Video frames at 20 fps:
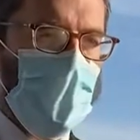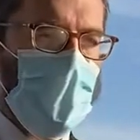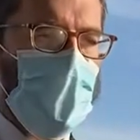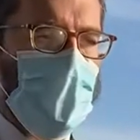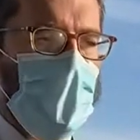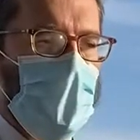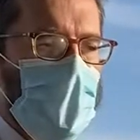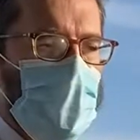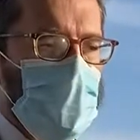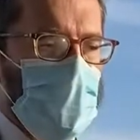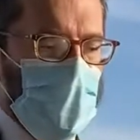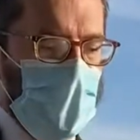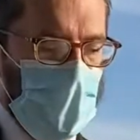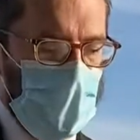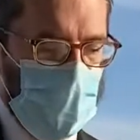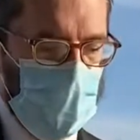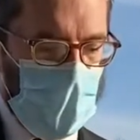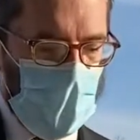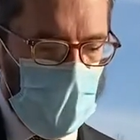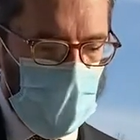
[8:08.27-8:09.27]
and they took
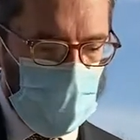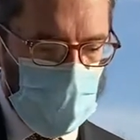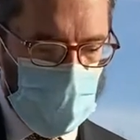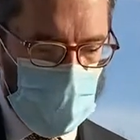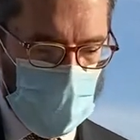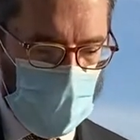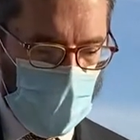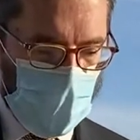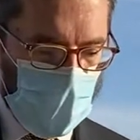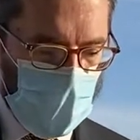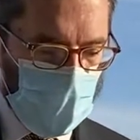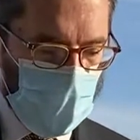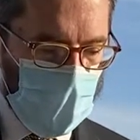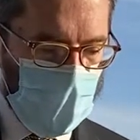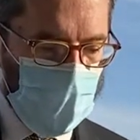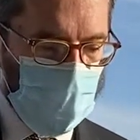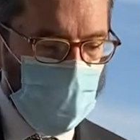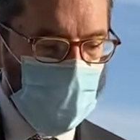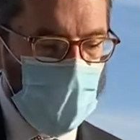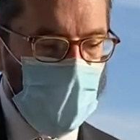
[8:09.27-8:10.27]
advantage of a
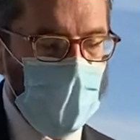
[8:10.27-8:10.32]
program